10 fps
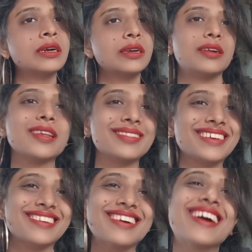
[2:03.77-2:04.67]

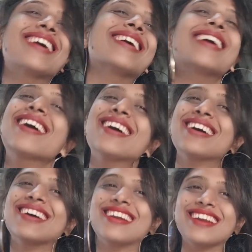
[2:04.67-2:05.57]
nothing.
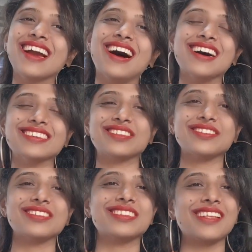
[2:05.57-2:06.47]
Yeah,
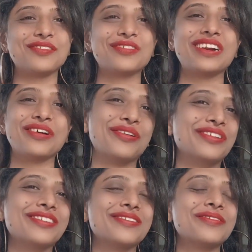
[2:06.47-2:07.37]
so that's what I want
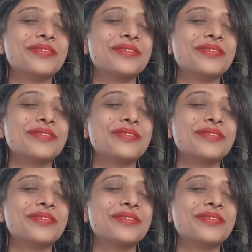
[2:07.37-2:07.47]
to do.